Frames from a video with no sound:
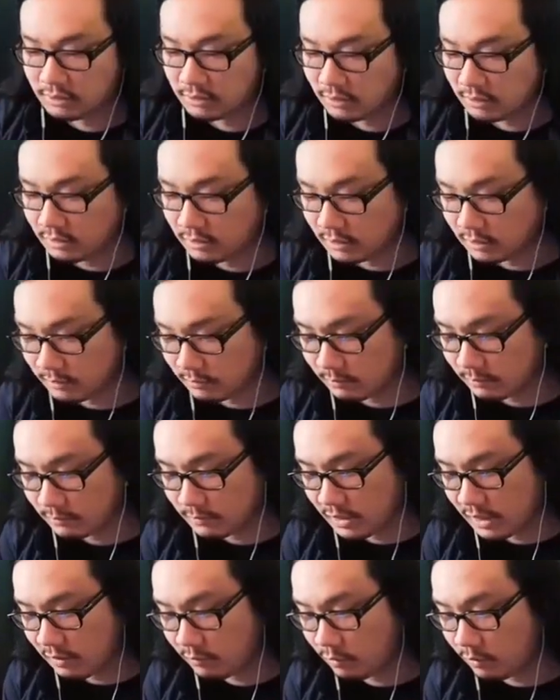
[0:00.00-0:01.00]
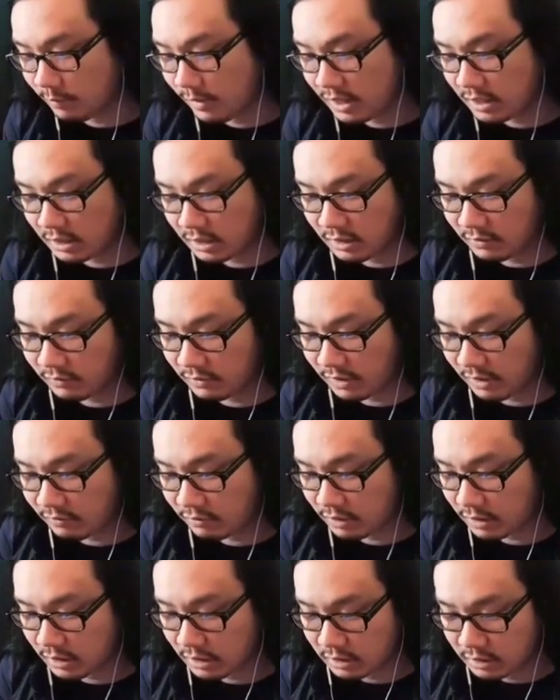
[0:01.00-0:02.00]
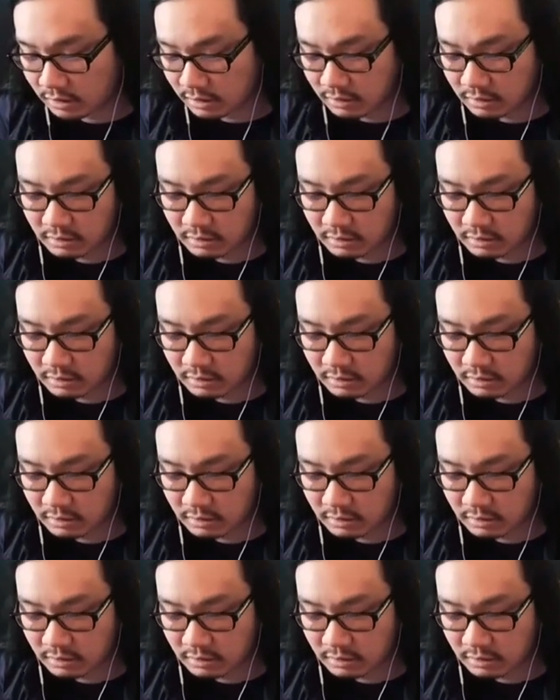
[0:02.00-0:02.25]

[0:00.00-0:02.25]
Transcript: Um, I'm reminded of it every day.